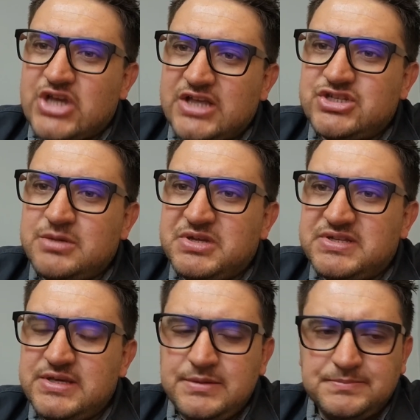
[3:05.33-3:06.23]
ChatGPT, gpt
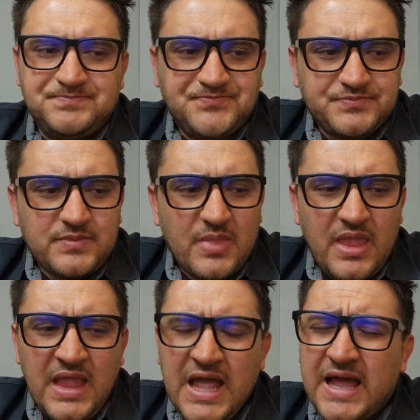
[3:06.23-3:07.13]
mm-hmm.
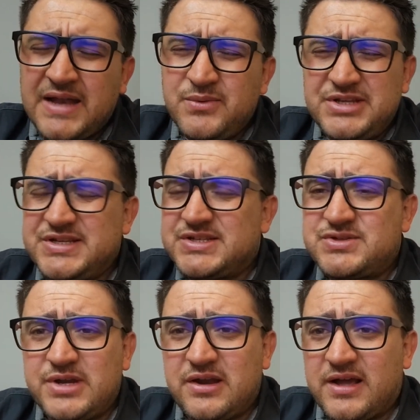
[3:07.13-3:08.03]
and we
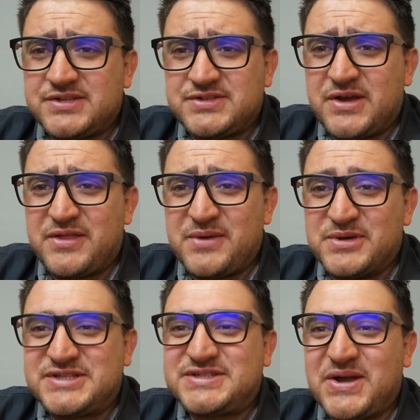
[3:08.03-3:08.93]
just realized, you know, there
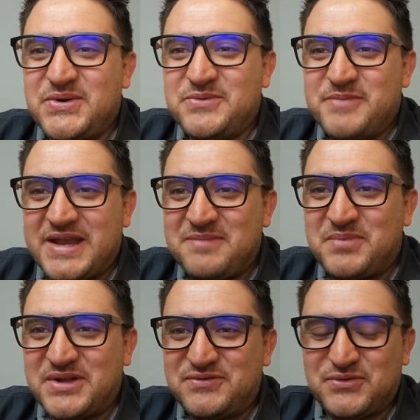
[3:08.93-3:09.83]
were so many
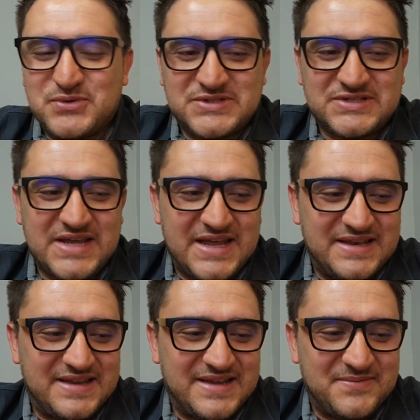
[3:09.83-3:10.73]
pitfalls,
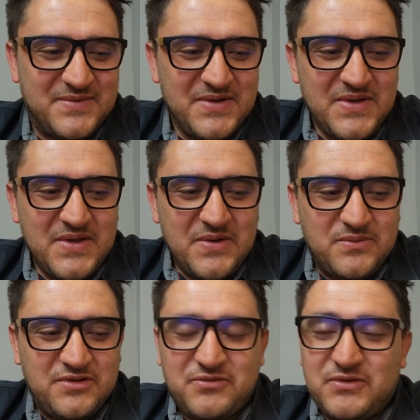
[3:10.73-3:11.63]
and um,
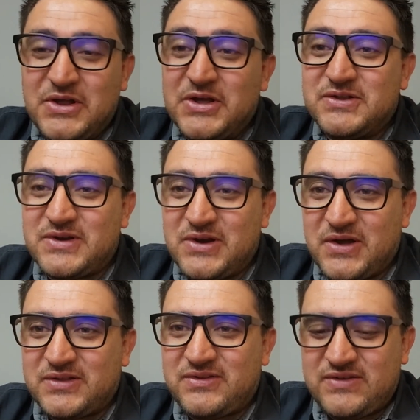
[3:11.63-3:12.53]
we've learned a
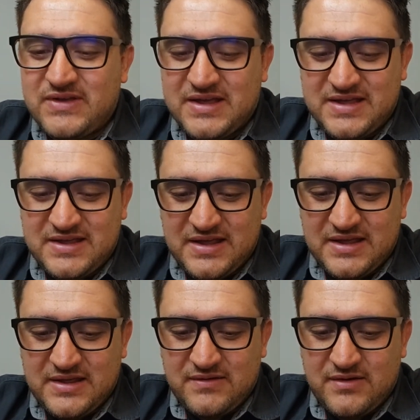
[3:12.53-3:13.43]
lot uh,
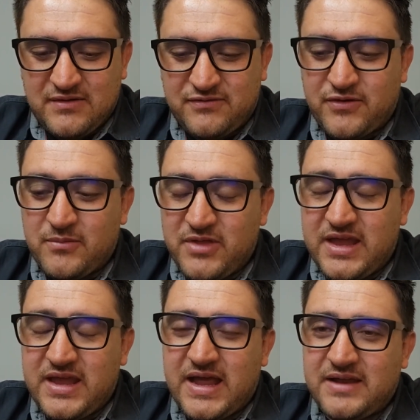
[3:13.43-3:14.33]
uh, from
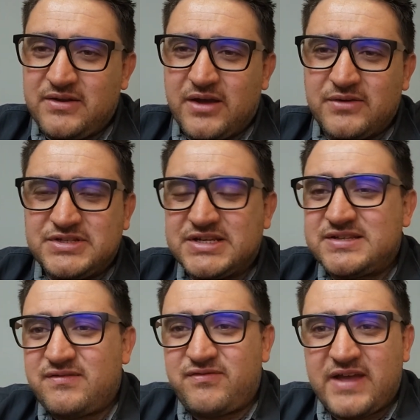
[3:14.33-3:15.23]
there. Uh, you know,
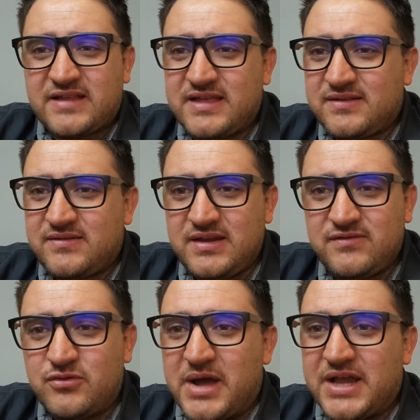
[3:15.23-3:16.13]
just the fact that
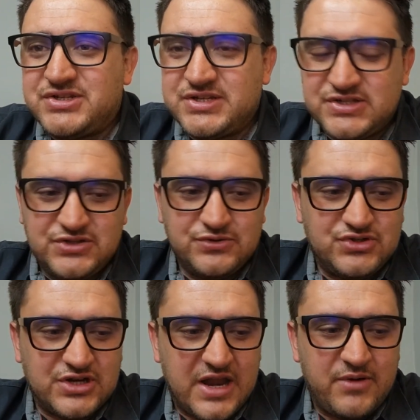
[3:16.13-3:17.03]
information is too
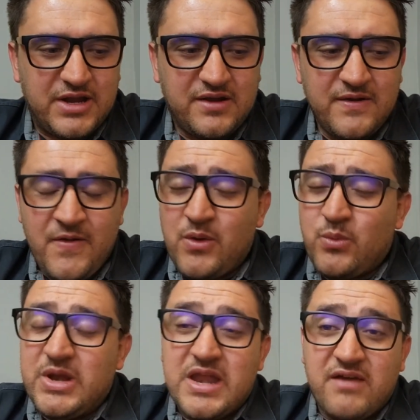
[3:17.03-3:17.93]
generic
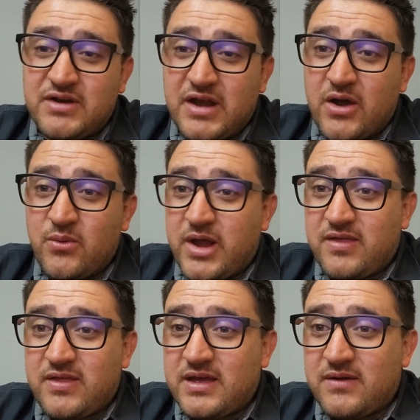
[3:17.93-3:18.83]
we never know
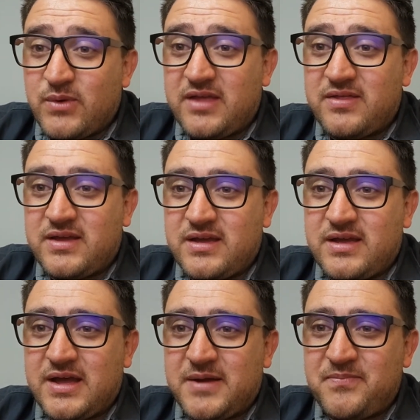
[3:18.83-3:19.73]
where the where
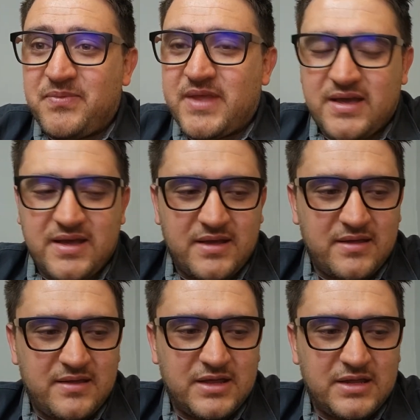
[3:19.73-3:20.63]
the, um, uh,
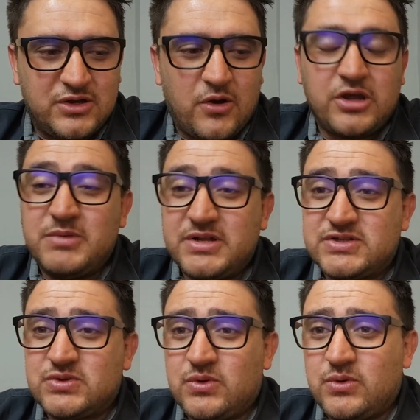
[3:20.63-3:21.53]
the
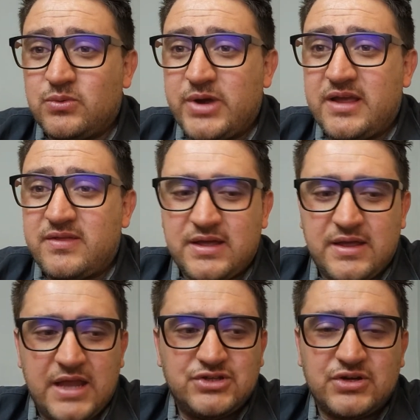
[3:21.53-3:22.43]
documents or where
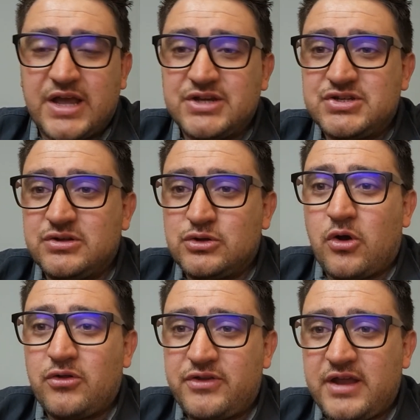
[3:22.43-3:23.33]
the educational
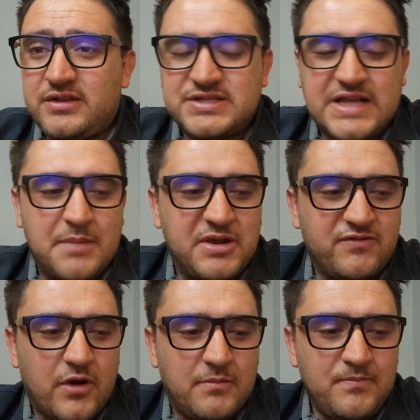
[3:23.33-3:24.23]
content is coming
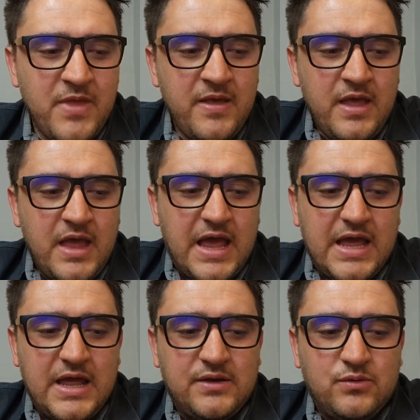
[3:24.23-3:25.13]
from.
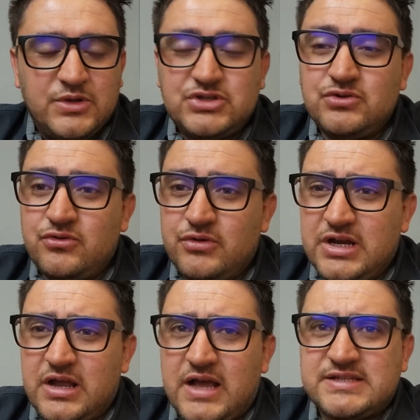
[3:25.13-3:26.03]
And we soon
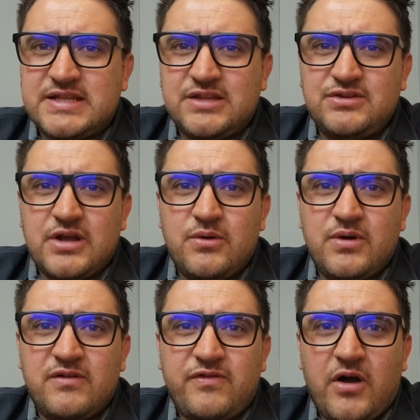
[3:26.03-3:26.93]
realized that, you
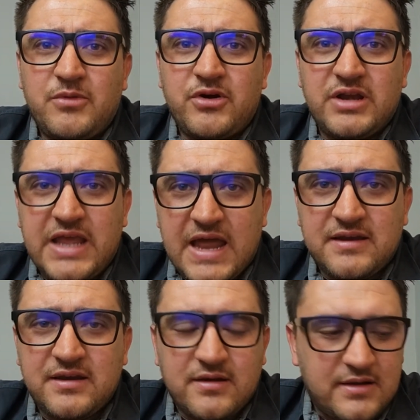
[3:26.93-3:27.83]
know, a farmer in
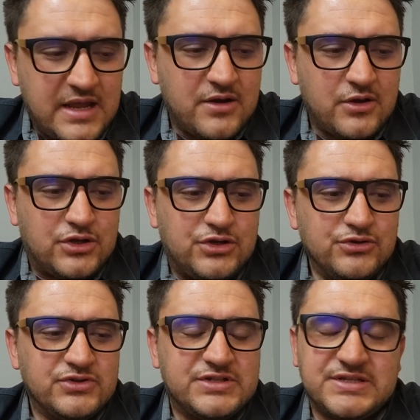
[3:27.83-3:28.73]
Canada cannot
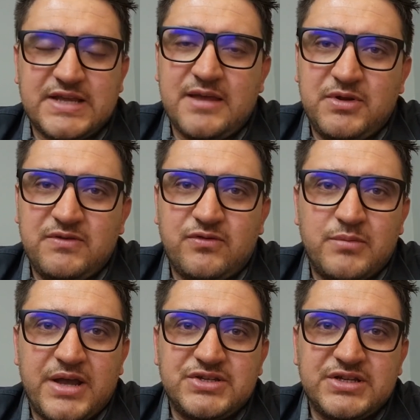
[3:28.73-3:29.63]
use the same
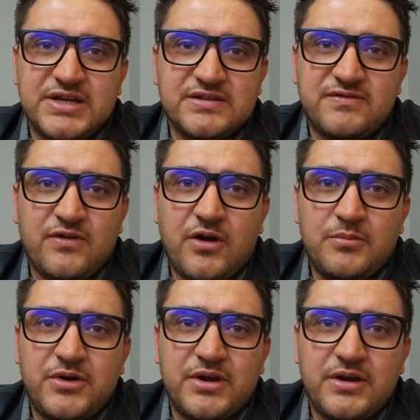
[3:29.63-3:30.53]
information as a
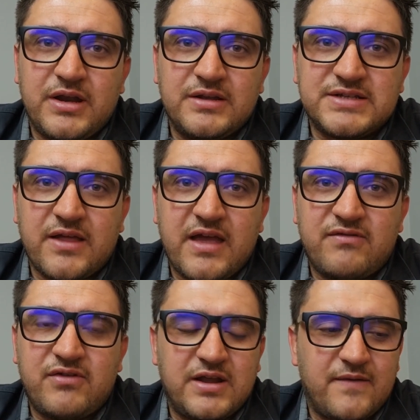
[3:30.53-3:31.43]
farmer in, in South
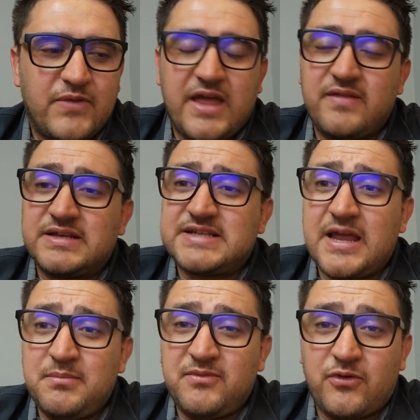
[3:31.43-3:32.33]
Africa, and the
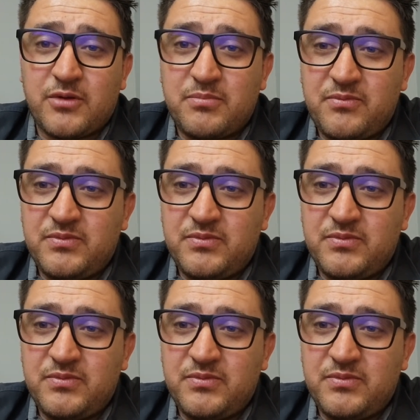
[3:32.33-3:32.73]
same for the